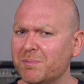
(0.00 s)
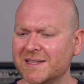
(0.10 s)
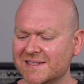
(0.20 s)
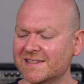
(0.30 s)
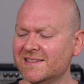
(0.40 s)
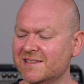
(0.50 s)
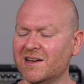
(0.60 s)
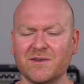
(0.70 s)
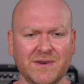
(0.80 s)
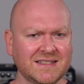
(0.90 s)
but since these
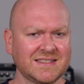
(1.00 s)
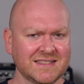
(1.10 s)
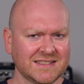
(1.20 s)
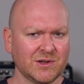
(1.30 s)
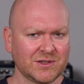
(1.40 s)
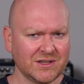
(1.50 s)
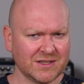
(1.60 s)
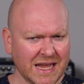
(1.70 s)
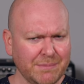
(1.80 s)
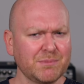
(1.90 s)
are effects, this is not
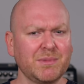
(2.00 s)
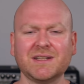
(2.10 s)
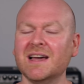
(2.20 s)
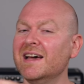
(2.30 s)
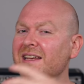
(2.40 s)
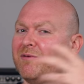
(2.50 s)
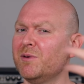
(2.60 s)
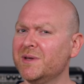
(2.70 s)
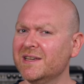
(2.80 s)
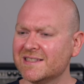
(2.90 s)
gonna happen, but there will
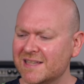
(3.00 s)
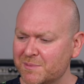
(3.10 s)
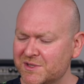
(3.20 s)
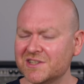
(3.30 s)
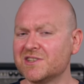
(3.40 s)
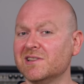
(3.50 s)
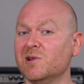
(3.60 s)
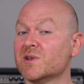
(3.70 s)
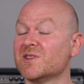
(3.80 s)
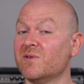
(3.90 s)
be a substantial
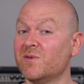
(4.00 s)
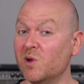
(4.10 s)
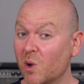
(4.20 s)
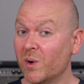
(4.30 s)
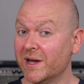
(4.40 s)
loss of low